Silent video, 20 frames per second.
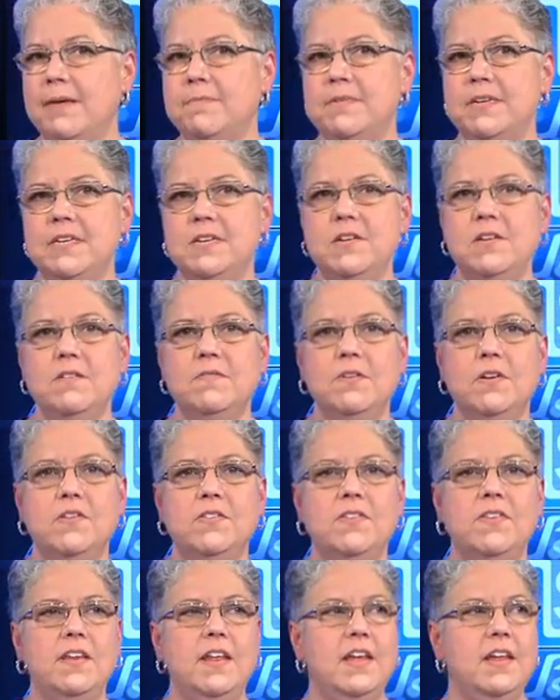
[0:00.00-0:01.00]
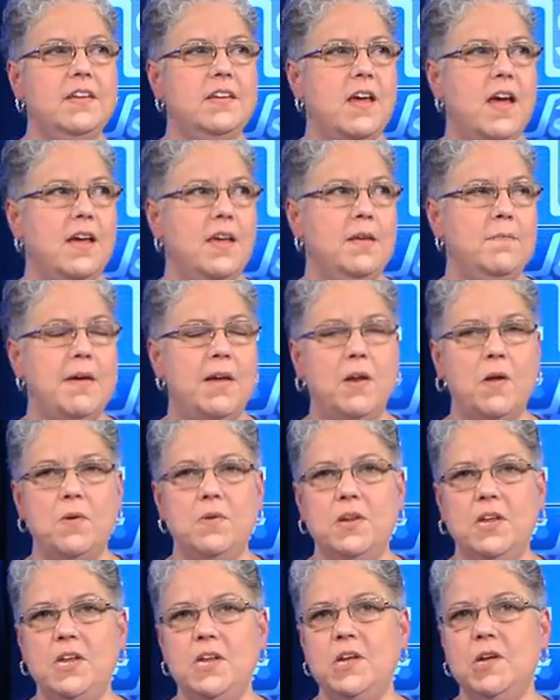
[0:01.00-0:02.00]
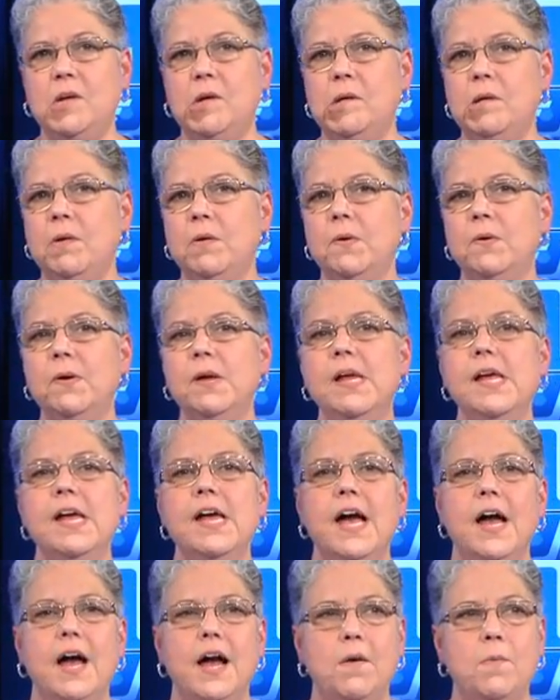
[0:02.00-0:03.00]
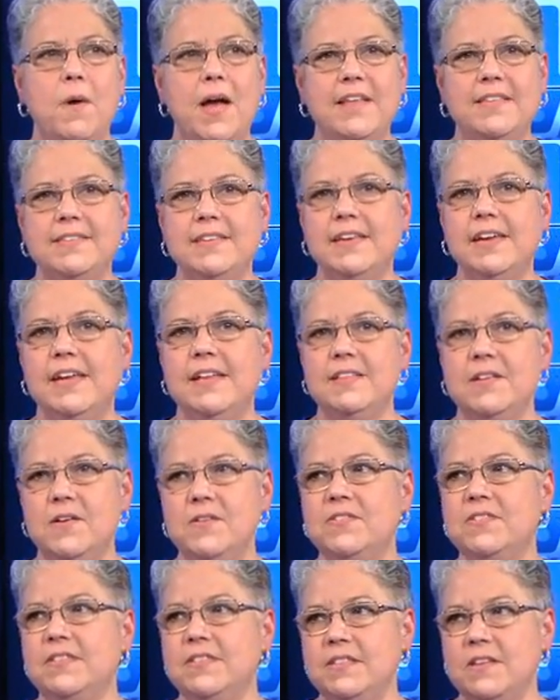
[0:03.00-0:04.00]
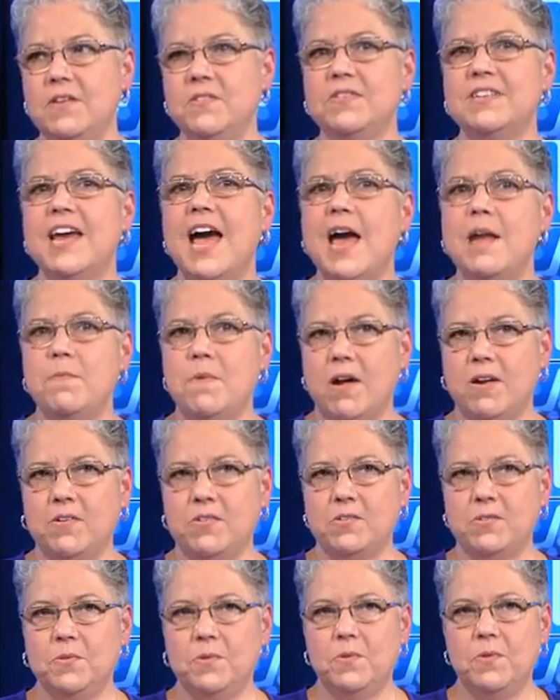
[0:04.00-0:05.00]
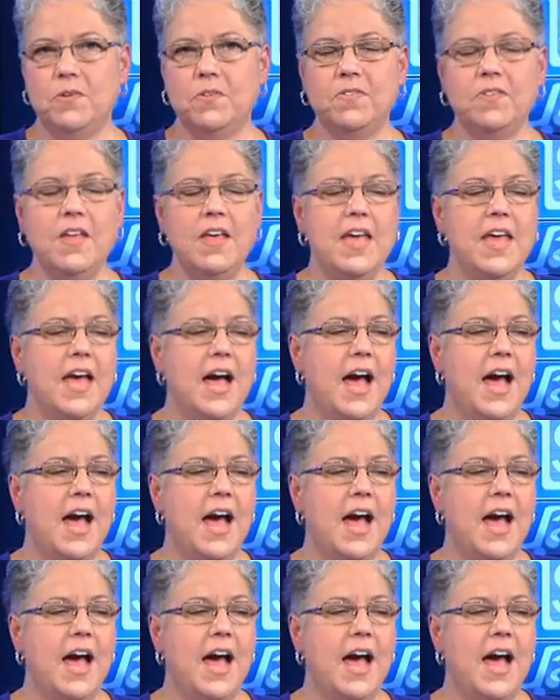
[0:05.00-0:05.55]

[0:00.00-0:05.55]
Hampton University, talking about O D U, uh, Wesleyan, those those Tidewater schools.